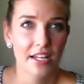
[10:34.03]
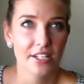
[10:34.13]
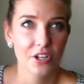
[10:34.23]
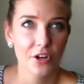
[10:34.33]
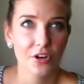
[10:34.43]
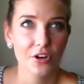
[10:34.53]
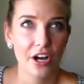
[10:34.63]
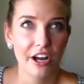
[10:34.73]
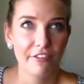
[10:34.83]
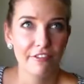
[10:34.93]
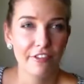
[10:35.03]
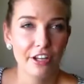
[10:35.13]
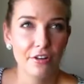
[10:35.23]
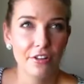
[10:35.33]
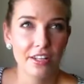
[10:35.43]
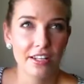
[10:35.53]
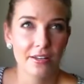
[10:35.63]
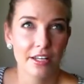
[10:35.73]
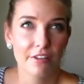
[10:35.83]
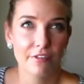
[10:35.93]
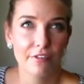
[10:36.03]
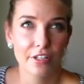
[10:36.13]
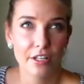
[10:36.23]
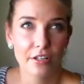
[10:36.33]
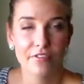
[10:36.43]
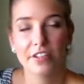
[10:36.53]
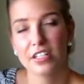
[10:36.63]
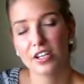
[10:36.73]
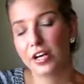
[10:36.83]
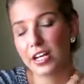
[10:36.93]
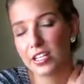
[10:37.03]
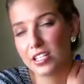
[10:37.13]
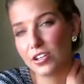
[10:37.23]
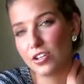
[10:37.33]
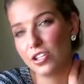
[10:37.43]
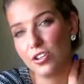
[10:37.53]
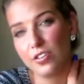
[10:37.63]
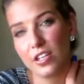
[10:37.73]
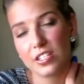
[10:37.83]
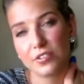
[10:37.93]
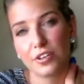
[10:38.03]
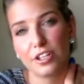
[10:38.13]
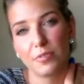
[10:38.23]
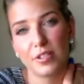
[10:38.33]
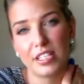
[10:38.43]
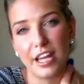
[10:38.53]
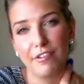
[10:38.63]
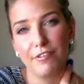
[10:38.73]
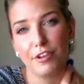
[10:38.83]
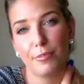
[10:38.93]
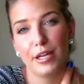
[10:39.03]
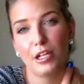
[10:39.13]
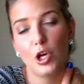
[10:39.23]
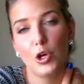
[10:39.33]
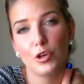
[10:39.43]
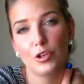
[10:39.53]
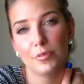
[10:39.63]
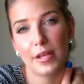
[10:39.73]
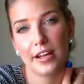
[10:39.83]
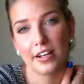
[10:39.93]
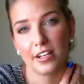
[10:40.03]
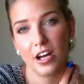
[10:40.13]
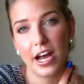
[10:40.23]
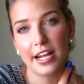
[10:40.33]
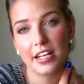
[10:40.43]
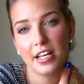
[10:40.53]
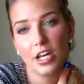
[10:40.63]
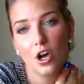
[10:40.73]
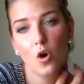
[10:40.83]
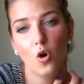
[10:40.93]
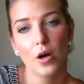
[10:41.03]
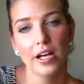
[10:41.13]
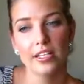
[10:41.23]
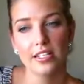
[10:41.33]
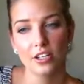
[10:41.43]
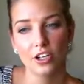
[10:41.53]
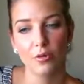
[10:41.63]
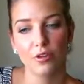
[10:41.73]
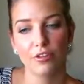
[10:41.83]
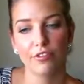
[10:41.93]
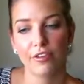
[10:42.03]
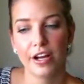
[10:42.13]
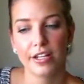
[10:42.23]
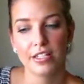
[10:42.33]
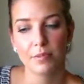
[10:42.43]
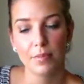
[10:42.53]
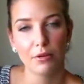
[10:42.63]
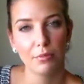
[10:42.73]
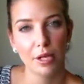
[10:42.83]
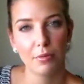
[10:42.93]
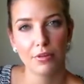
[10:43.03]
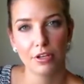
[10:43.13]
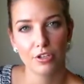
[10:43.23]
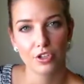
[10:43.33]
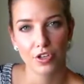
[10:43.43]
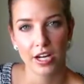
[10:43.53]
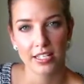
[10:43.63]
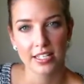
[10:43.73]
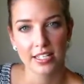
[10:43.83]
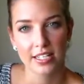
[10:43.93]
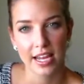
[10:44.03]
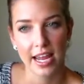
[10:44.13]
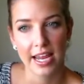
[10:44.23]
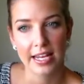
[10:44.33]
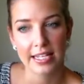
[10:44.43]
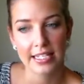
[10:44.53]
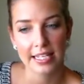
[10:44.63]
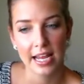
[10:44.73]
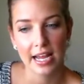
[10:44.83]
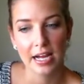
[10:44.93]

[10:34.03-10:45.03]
So I feel that if it's a great concern to you that it's not going to be safe for you to be alone or to be out at night, always go with your friends, be with people that you trust, and